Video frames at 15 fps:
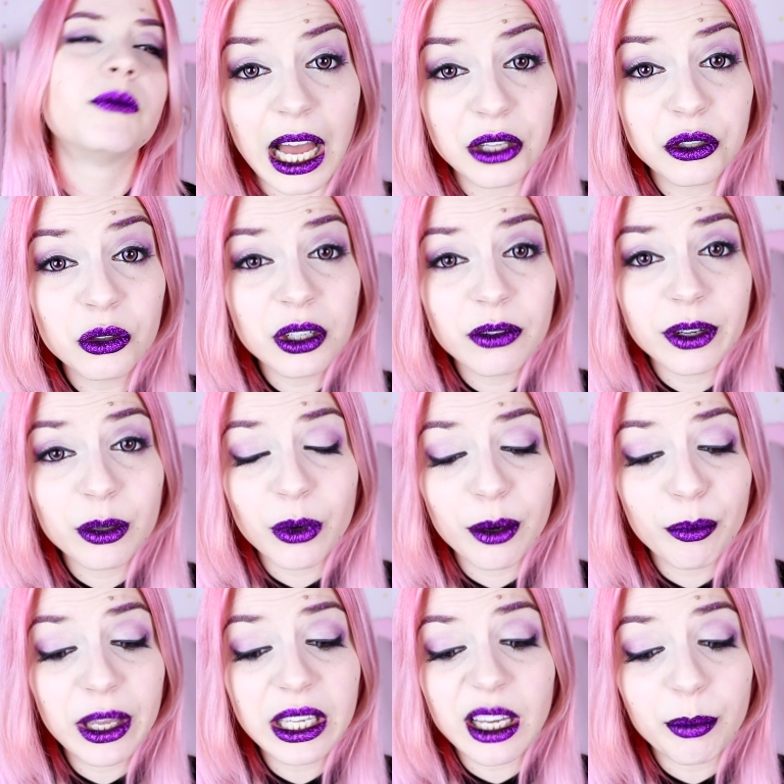I don't even wear
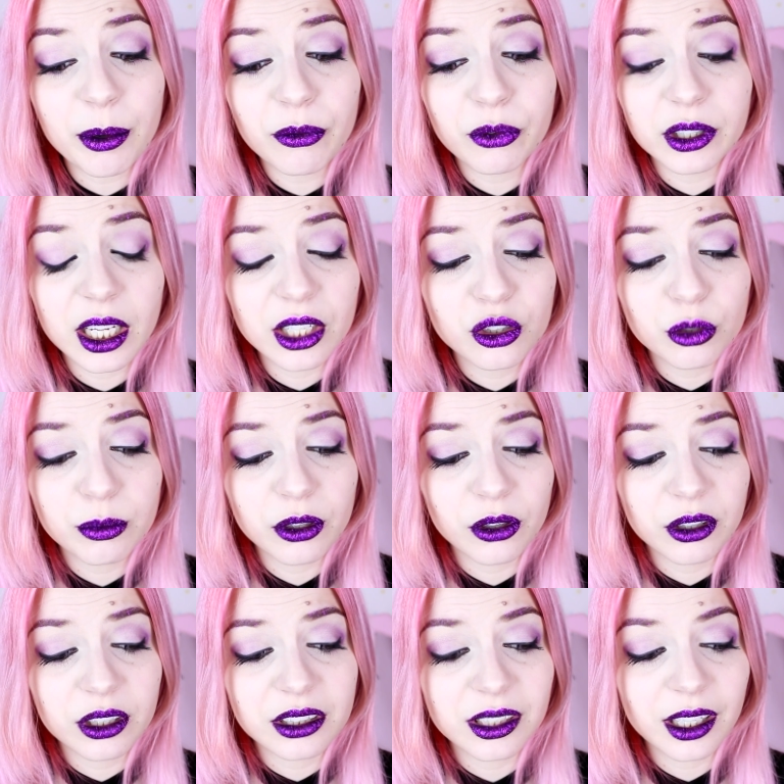makeup every day, to be
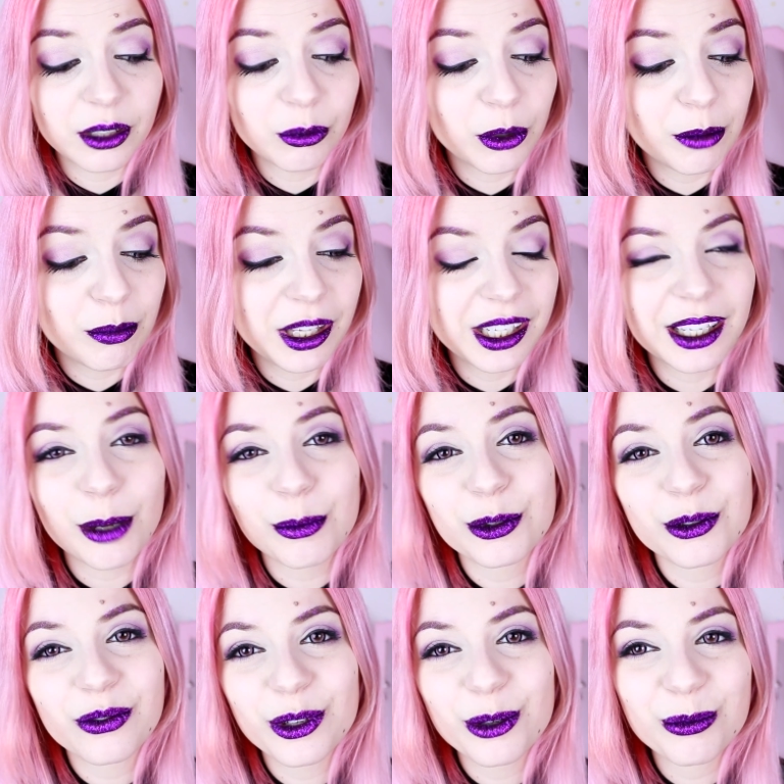honest. I wear makeup
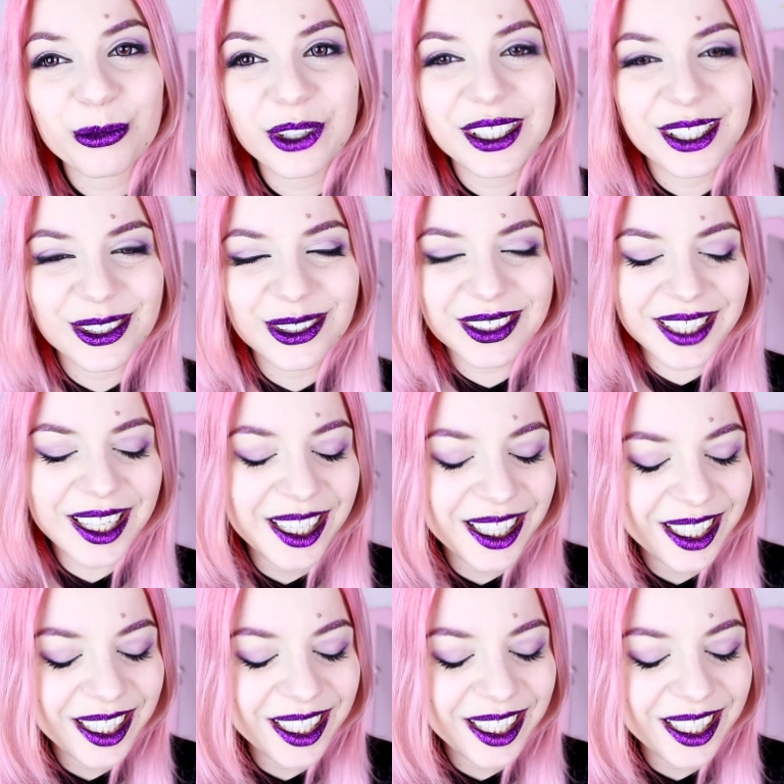to film videos.